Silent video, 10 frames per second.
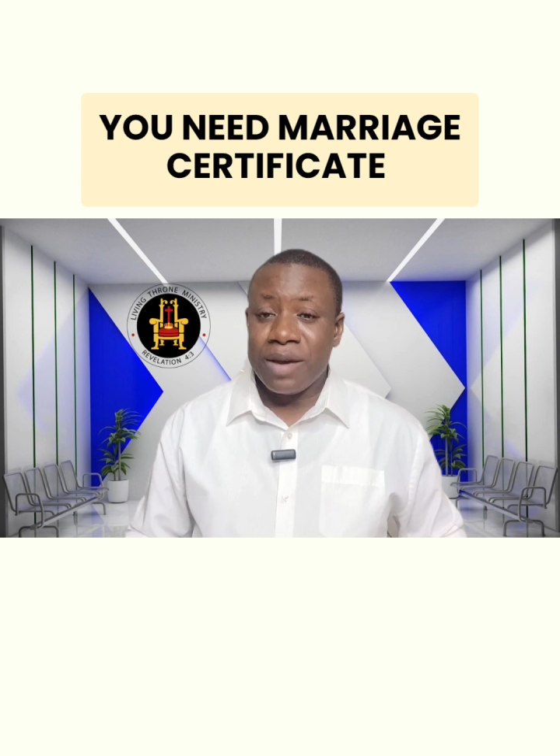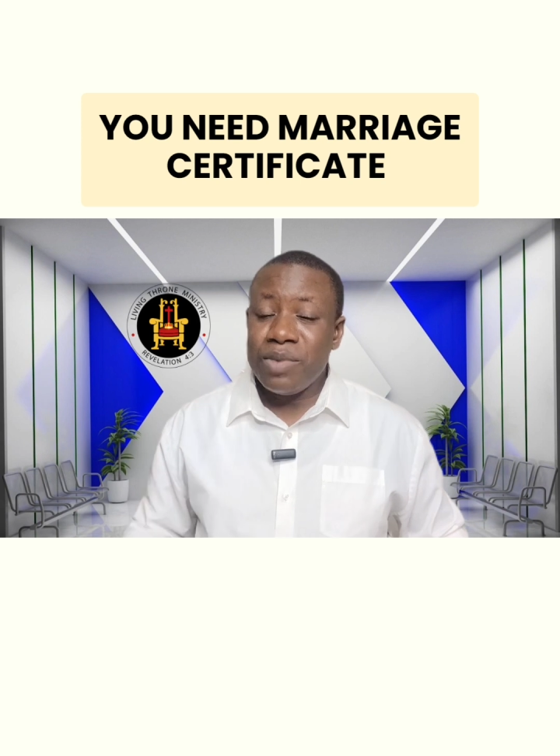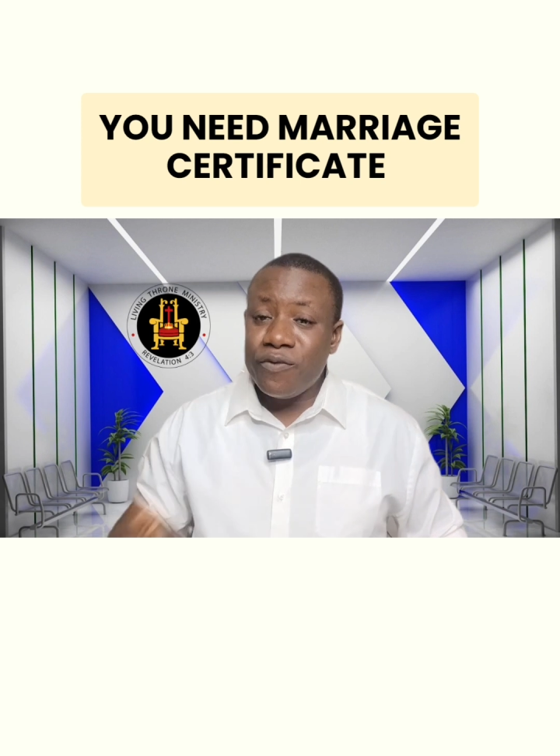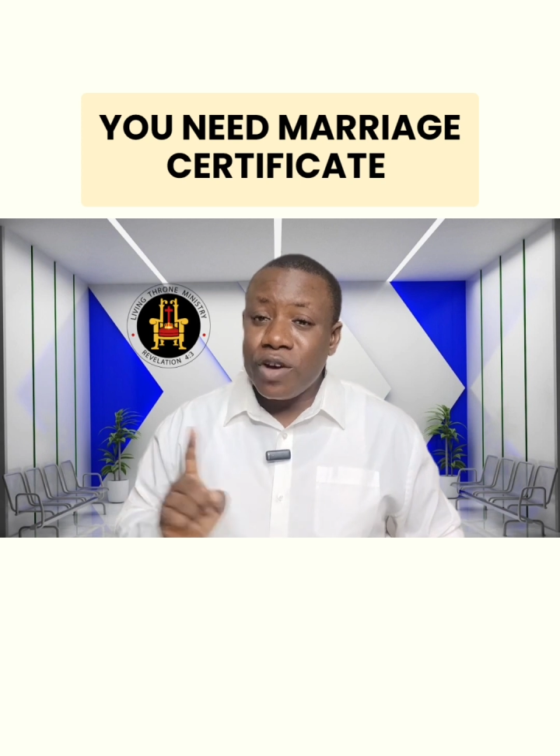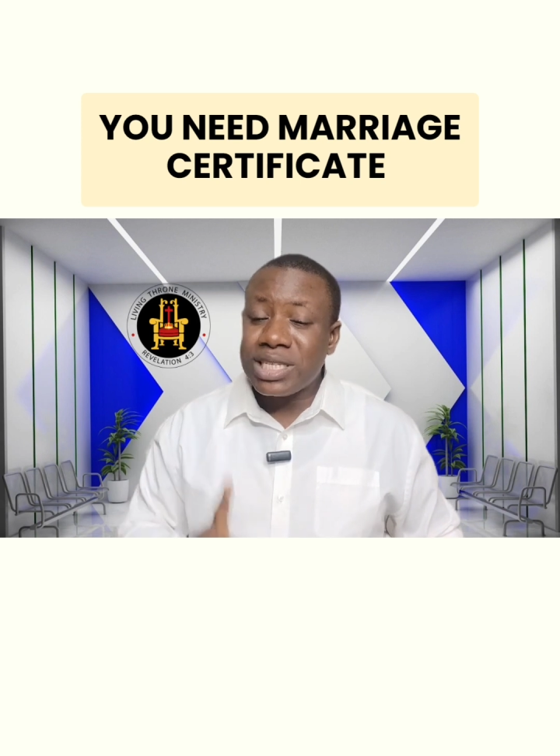
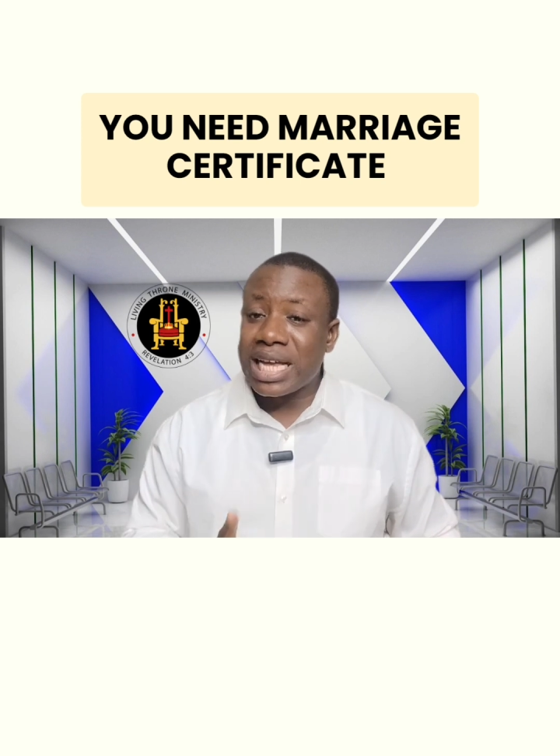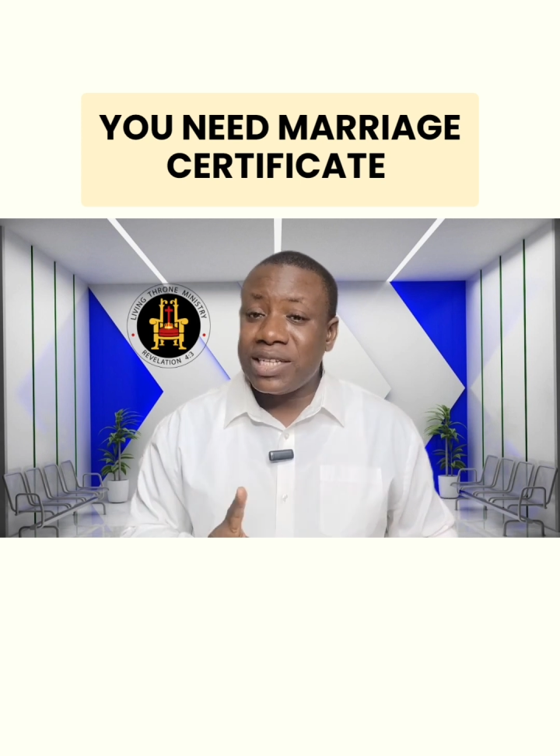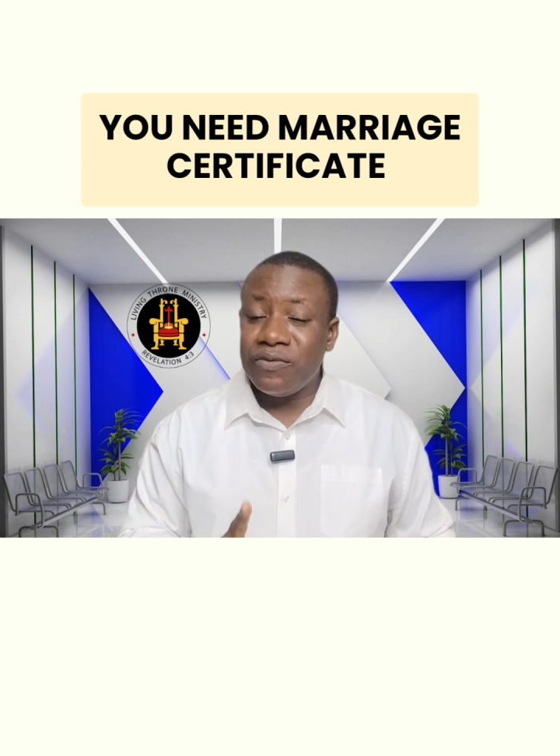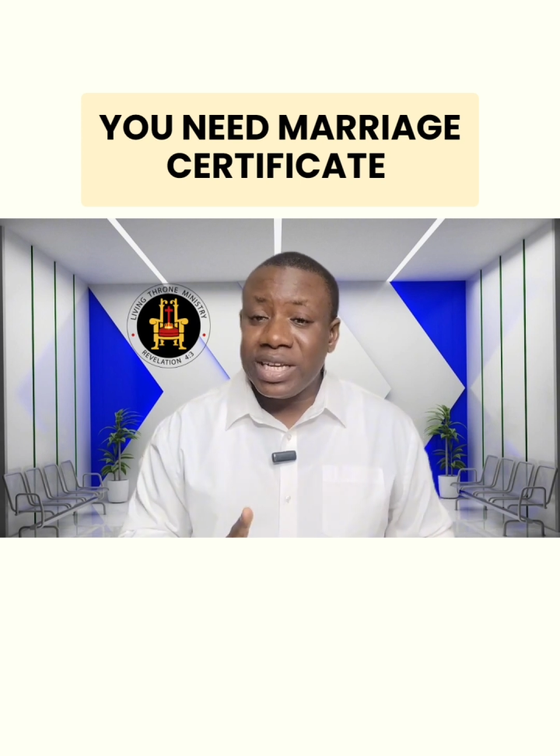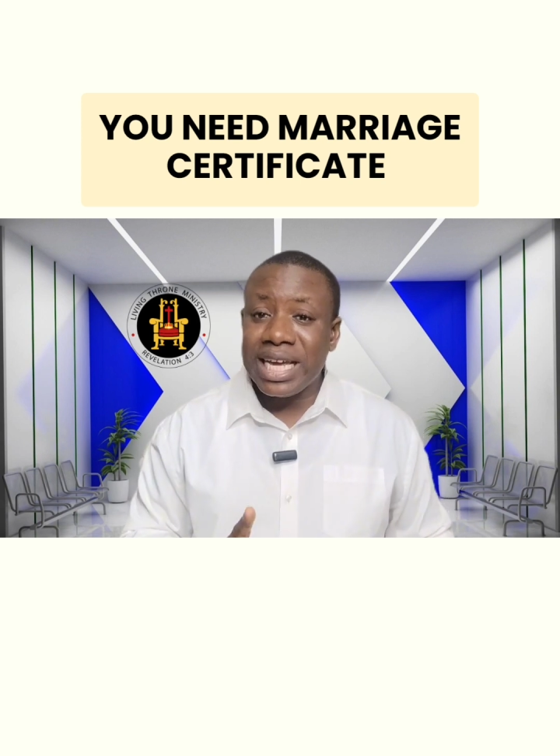Before
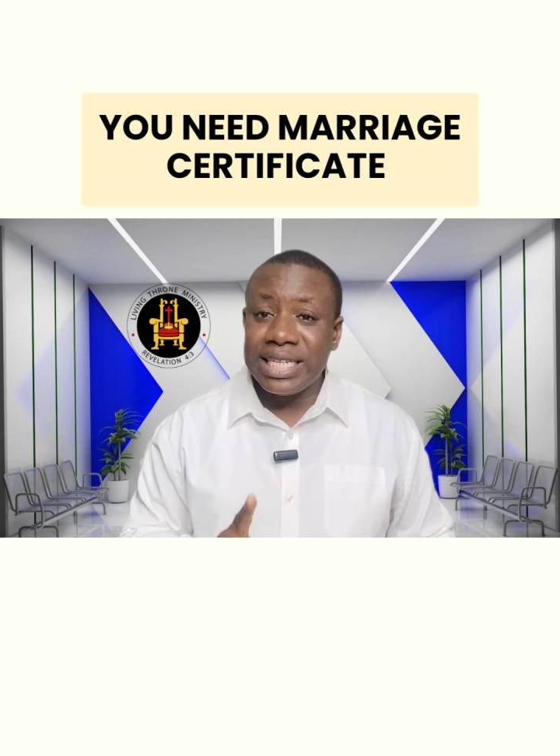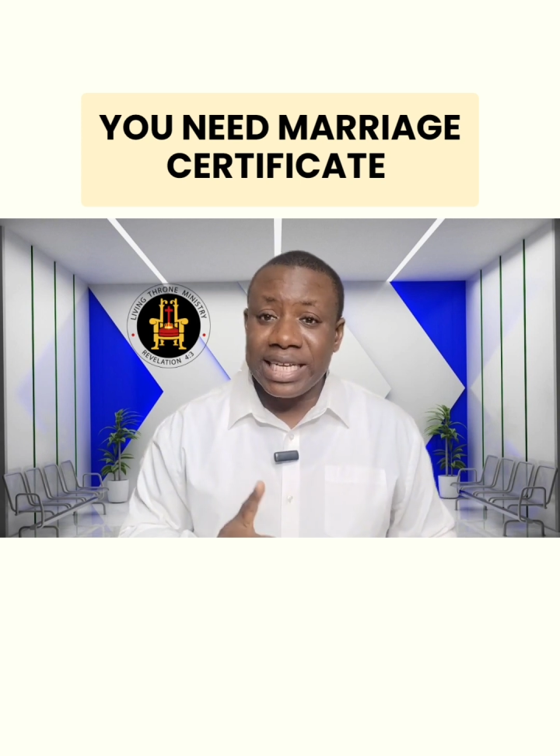certificate